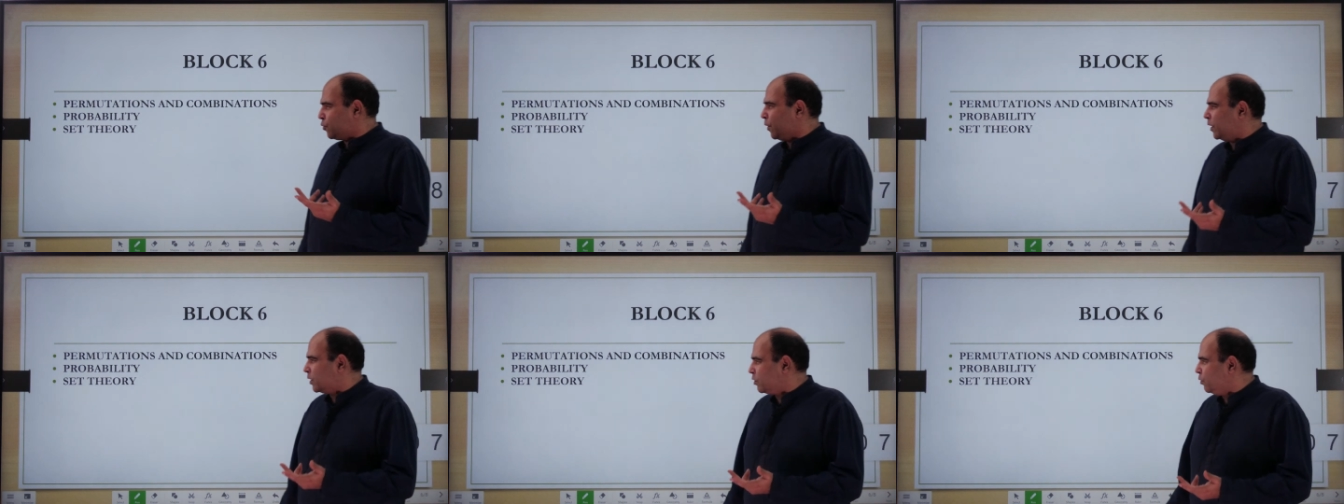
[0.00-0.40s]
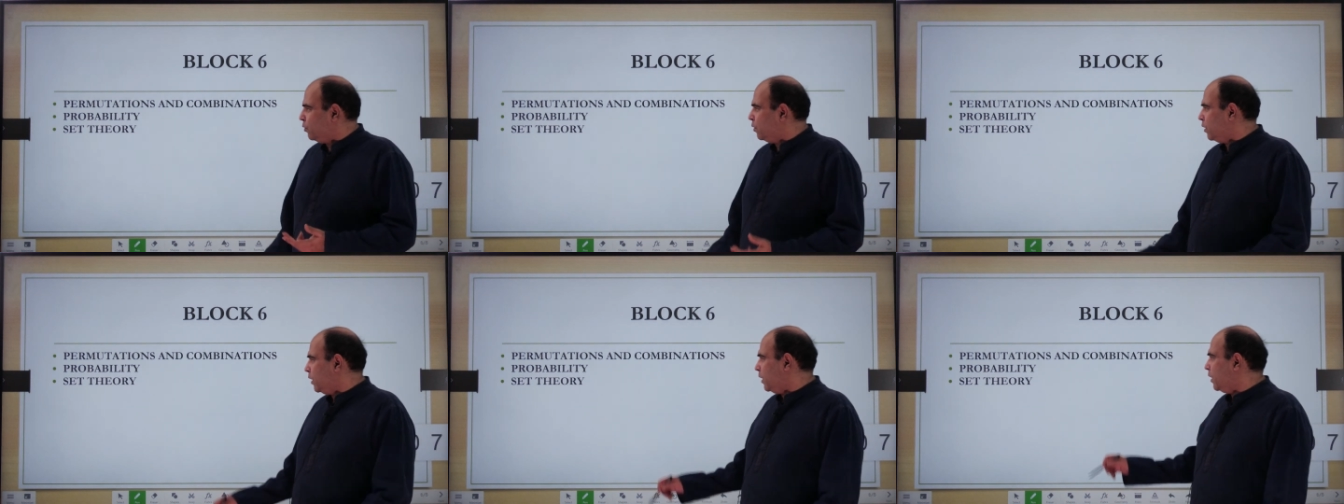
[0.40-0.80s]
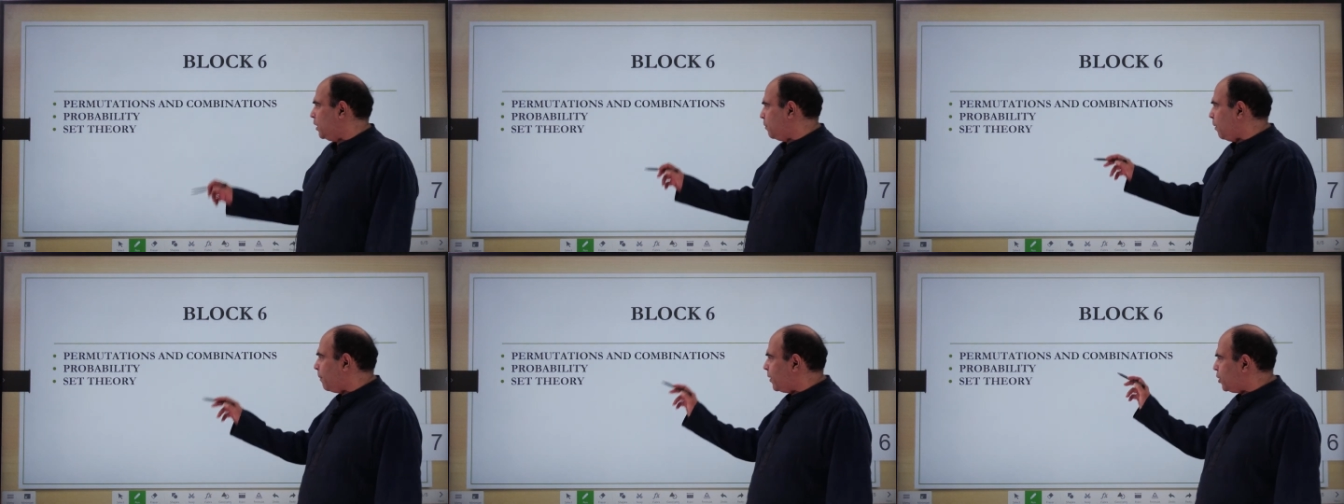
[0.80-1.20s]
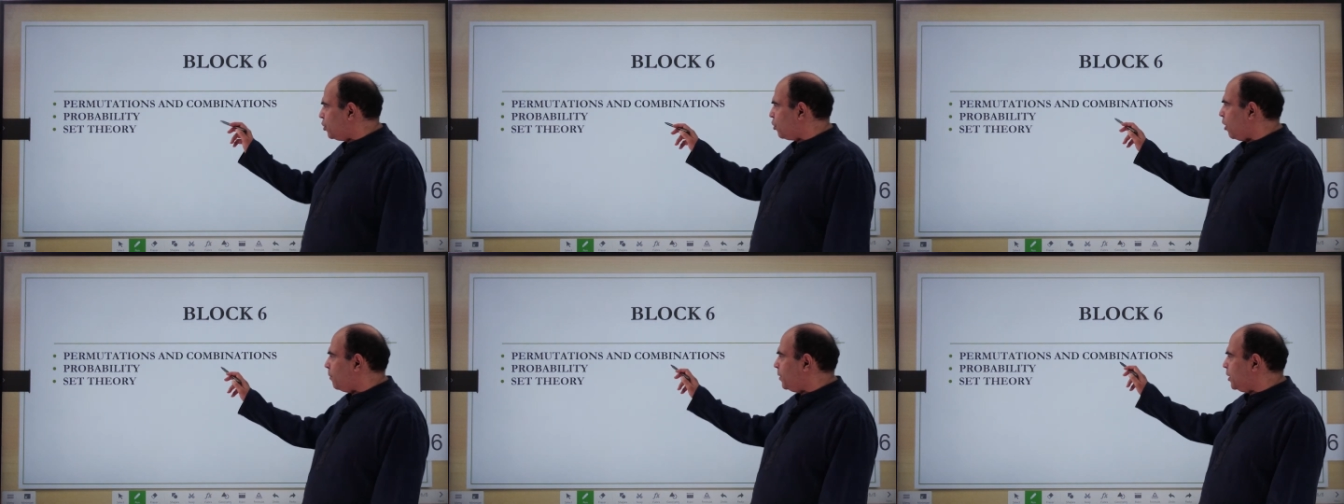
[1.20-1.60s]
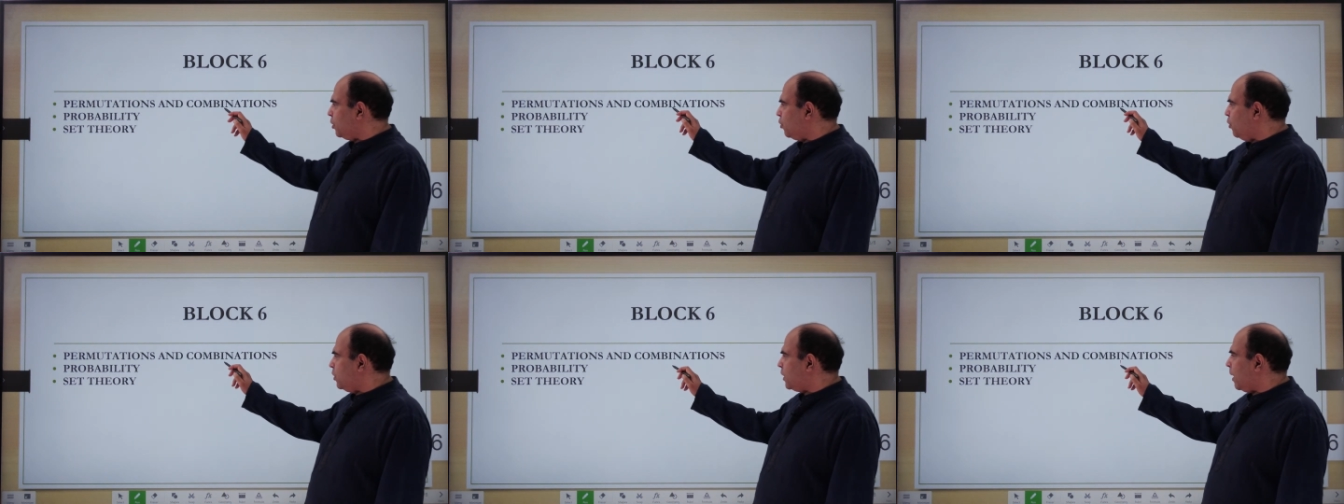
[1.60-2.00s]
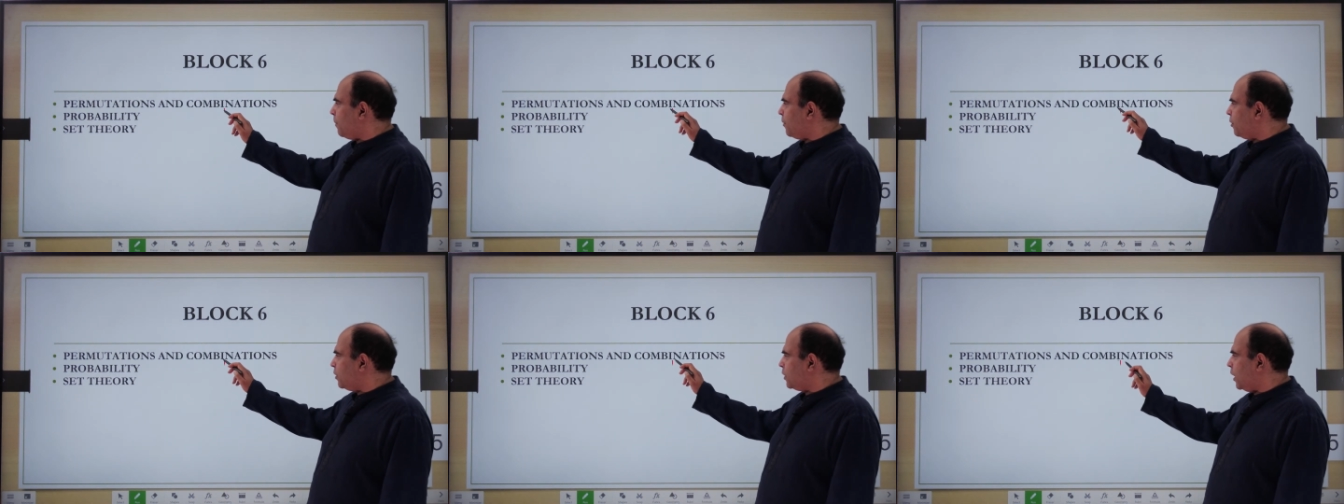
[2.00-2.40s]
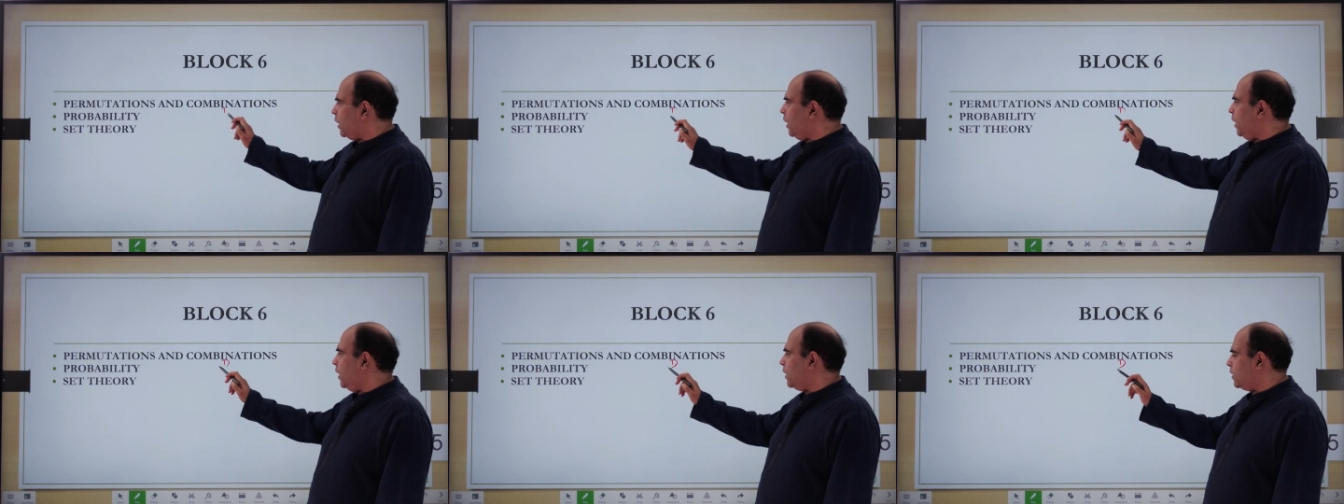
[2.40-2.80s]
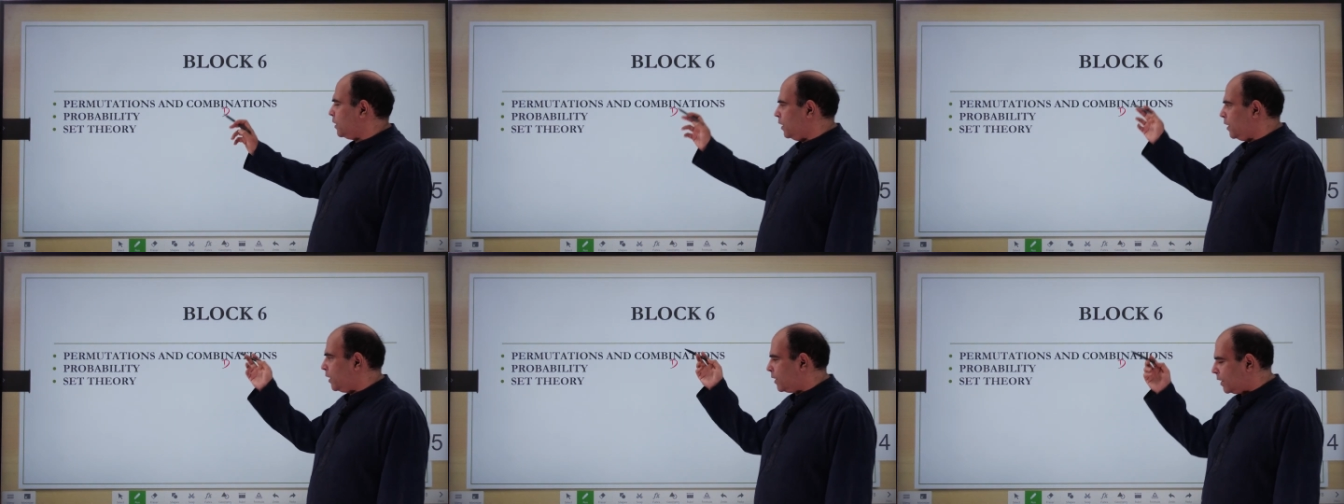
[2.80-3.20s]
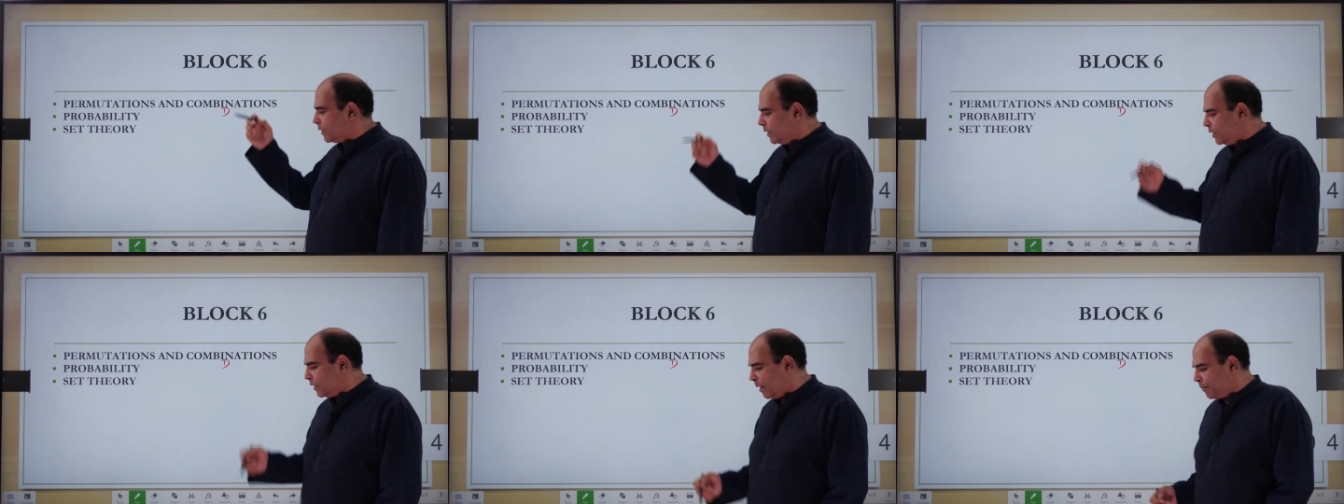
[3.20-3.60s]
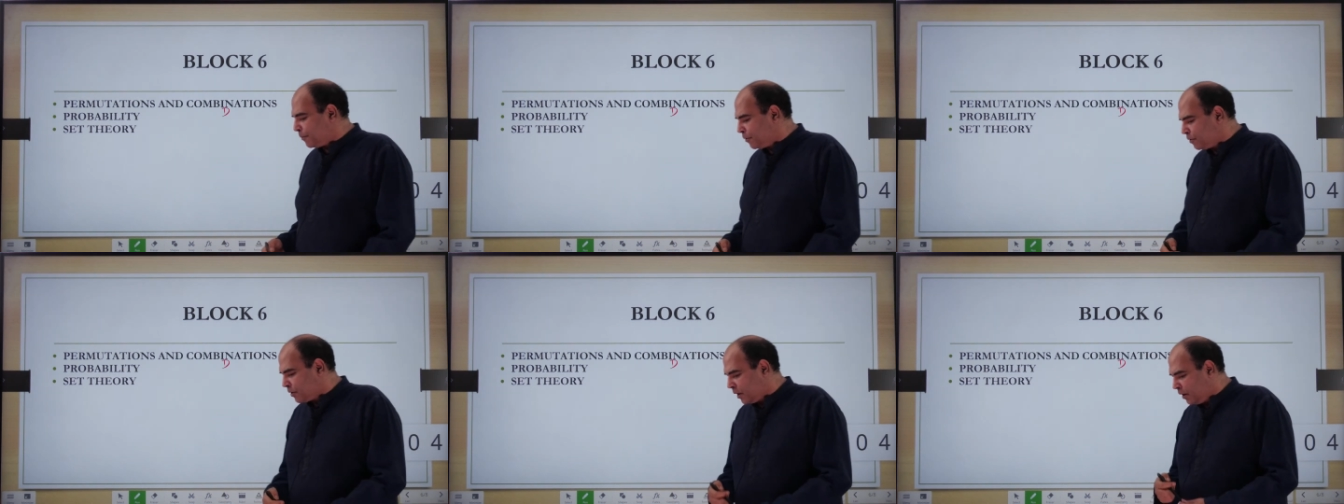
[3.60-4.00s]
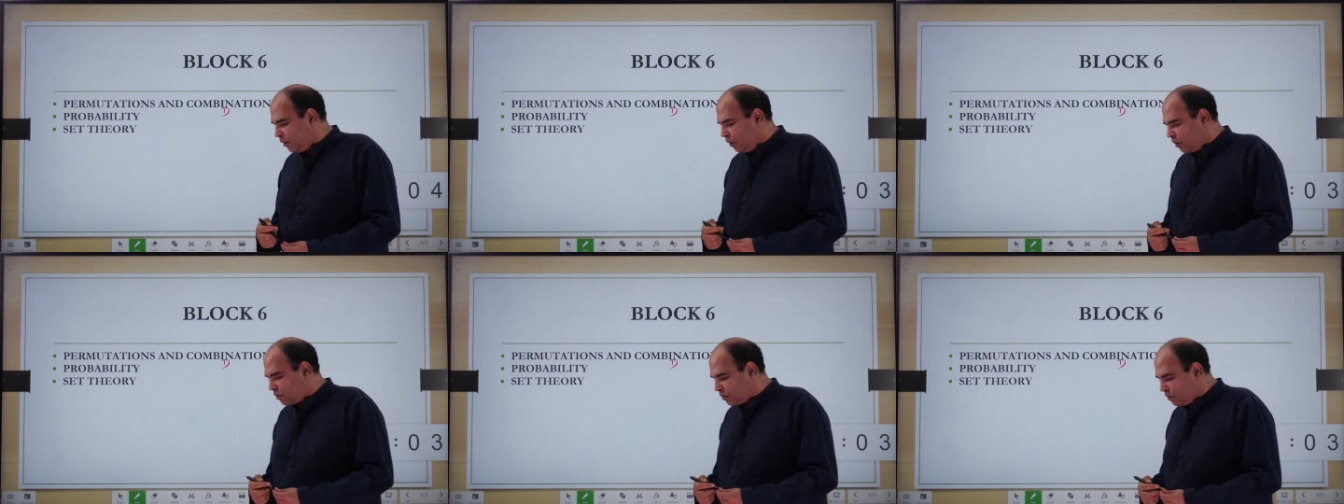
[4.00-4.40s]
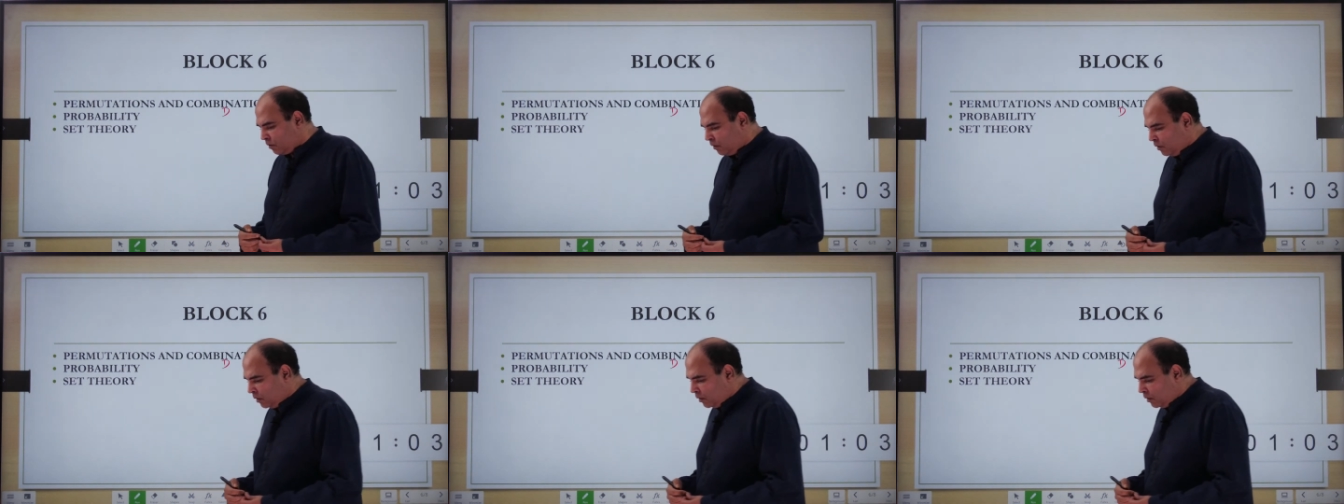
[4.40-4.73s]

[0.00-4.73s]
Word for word: a choice. You, permutation combination is a good chapter to study. It's an interesting chapter to study also.